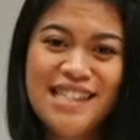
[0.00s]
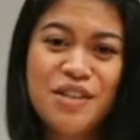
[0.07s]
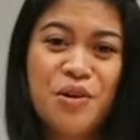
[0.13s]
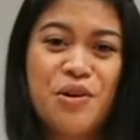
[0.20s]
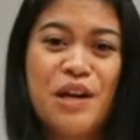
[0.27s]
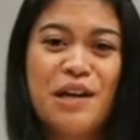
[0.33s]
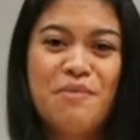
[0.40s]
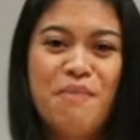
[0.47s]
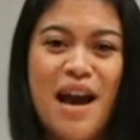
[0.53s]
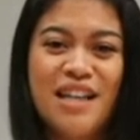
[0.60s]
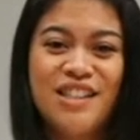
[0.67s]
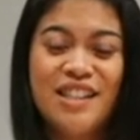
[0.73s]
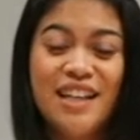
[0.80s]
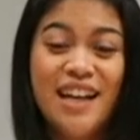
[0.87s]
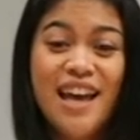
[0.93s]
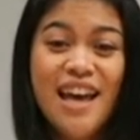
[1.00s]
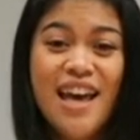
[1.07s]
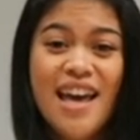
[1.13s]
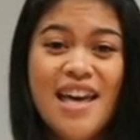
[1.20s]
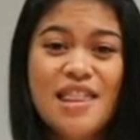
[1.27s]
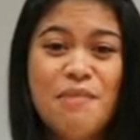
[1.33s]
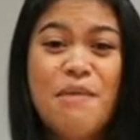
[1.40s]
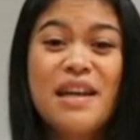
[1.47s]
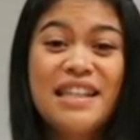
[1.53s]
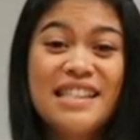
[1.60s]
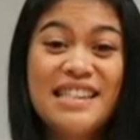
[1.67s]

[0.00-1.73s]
So you can imagine the many